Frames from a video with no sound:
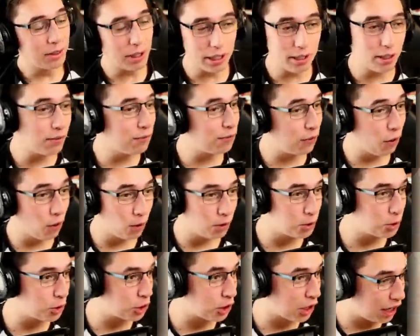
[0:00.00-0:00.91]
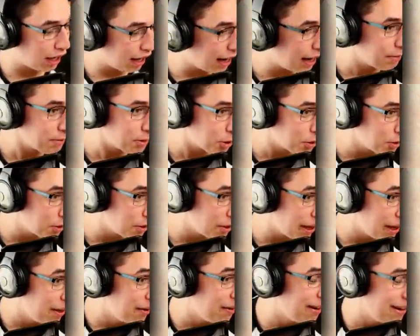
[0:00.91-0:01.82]
Did the floor just collapse
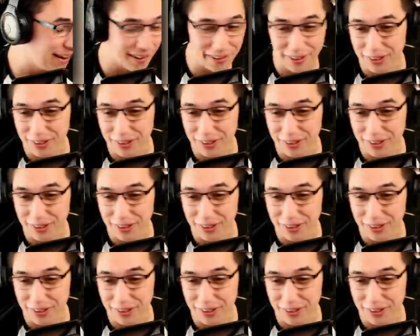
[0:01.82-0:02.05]
underneath me?